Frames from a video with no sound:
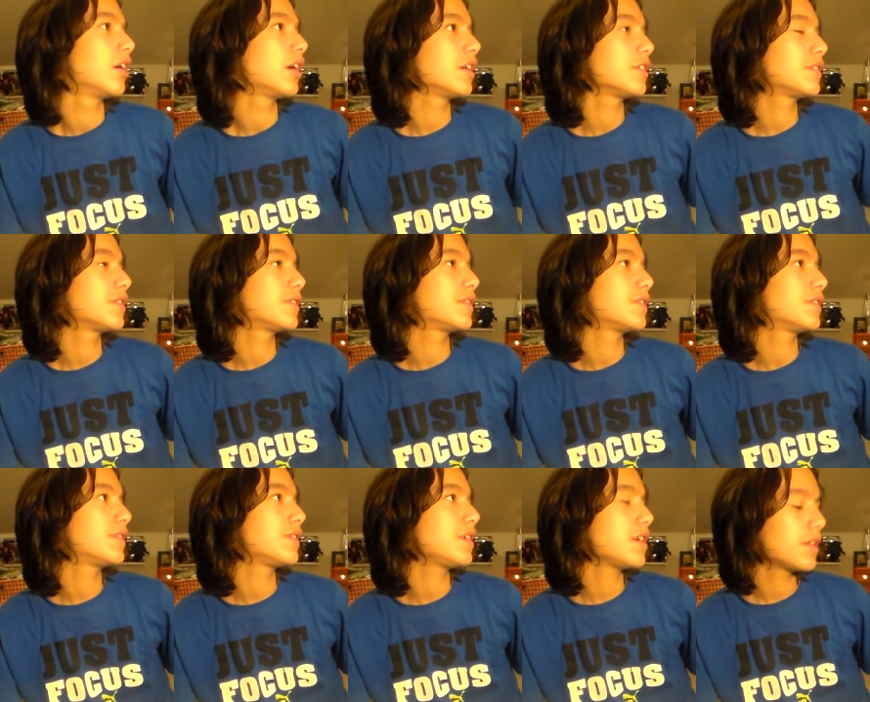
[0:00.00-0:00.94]
I
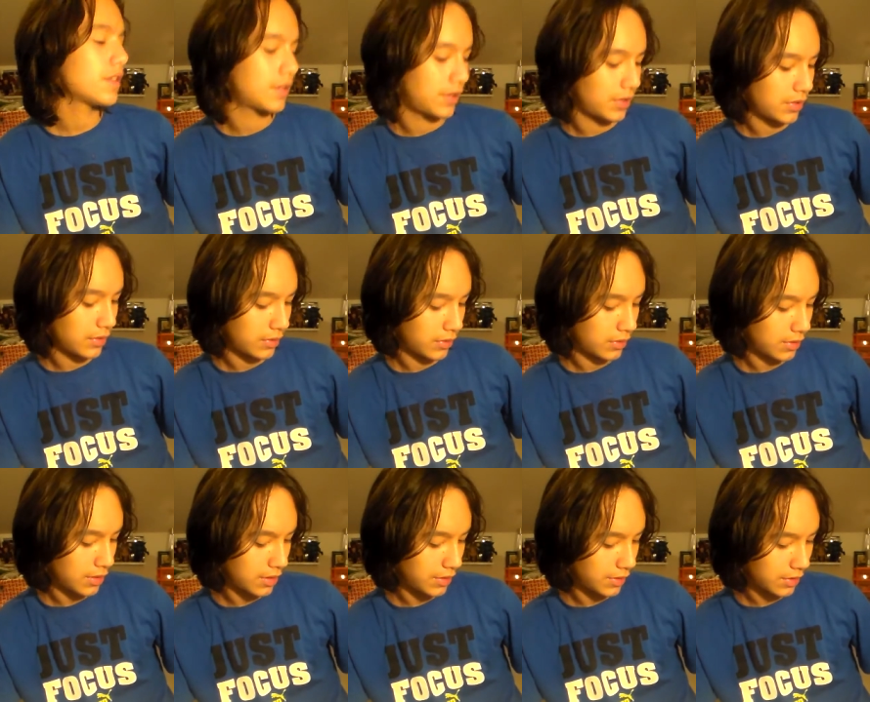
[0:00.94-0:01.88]
see it.
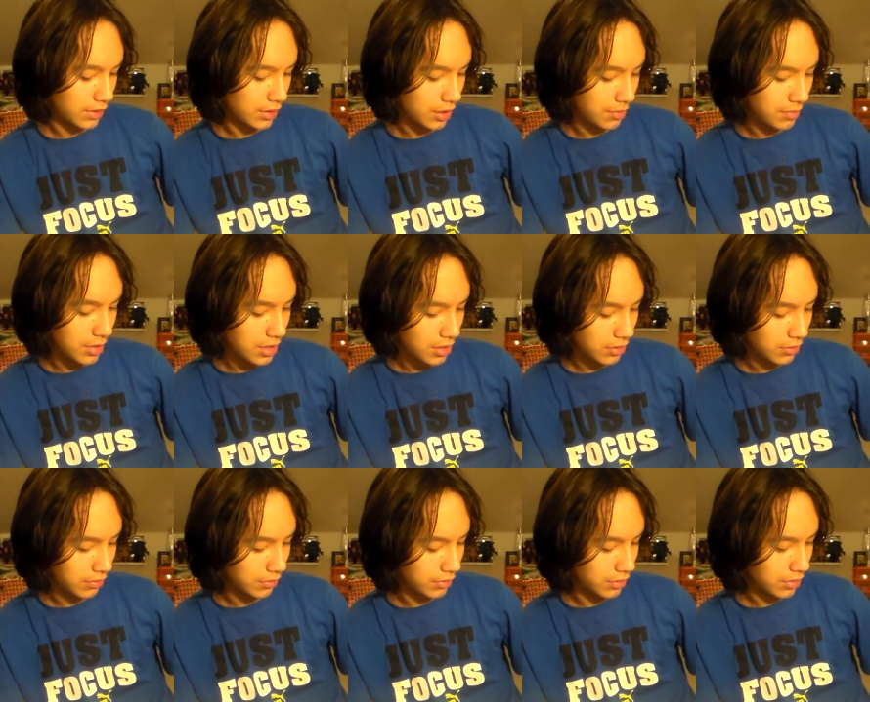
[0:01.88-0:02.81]
It's coming
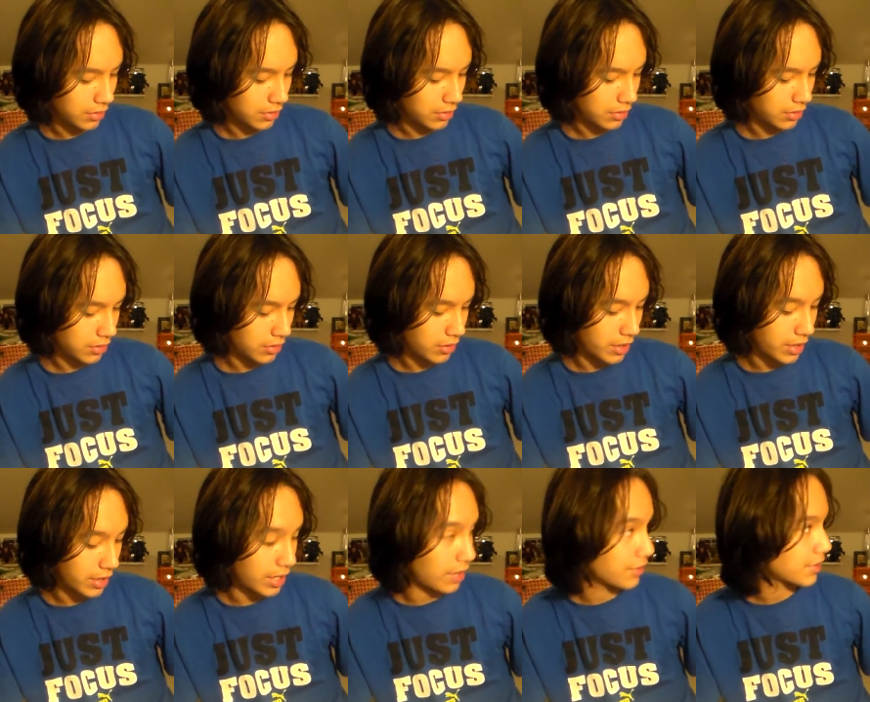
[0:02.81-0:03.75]
out. All
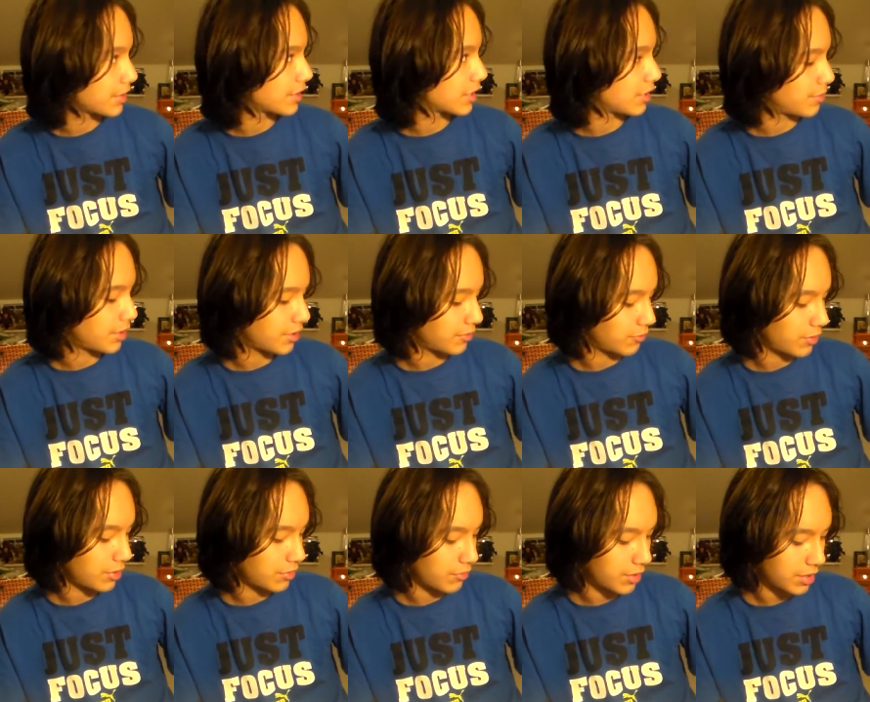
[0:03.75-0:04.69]
right, now it's gonna come on a
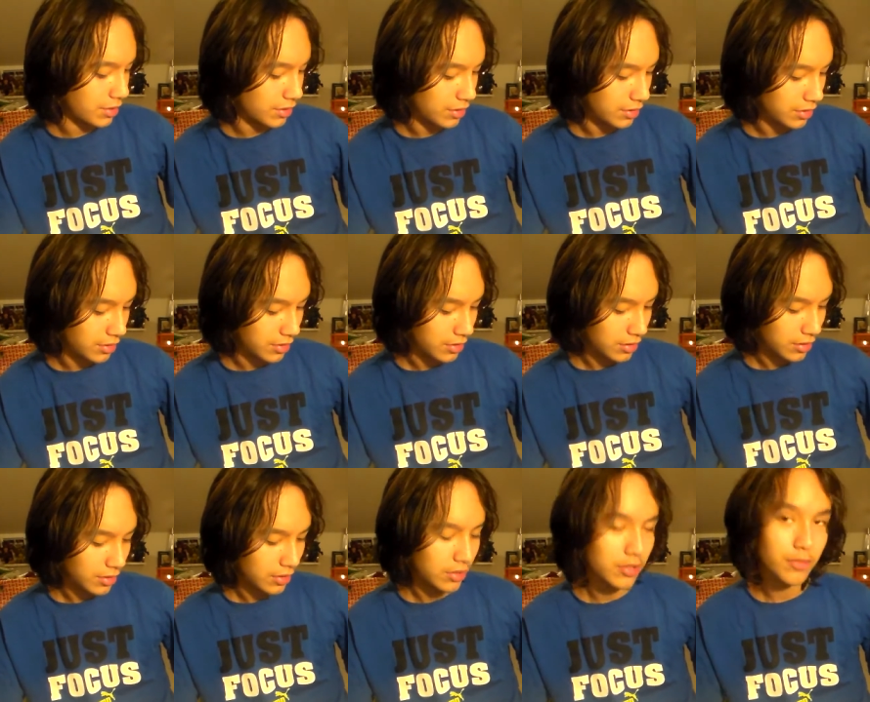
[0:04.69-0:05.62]
weird way.
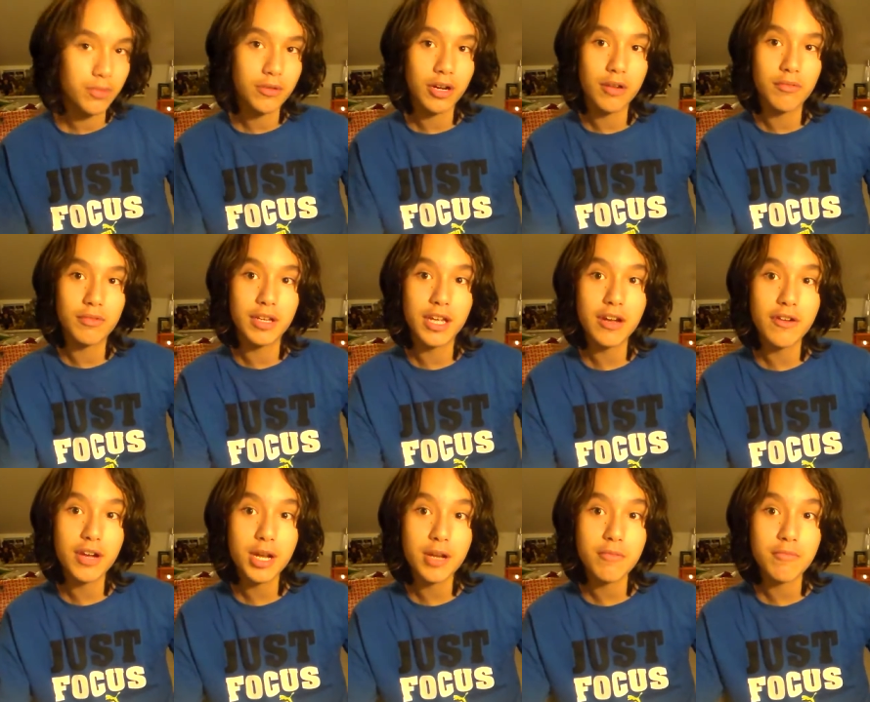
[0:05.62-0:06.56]
You probably
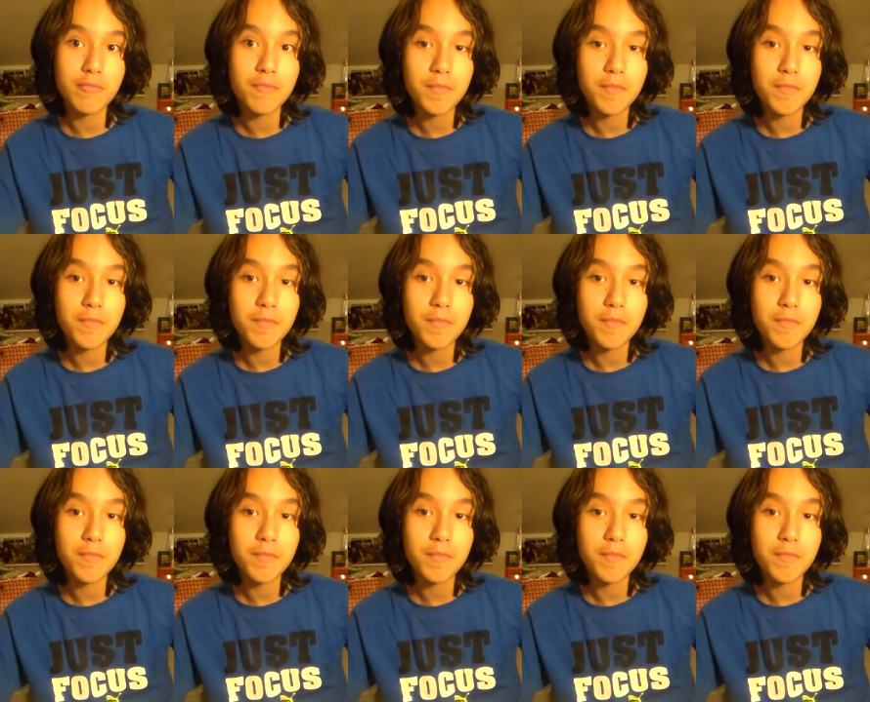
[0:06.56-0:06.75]
hear it.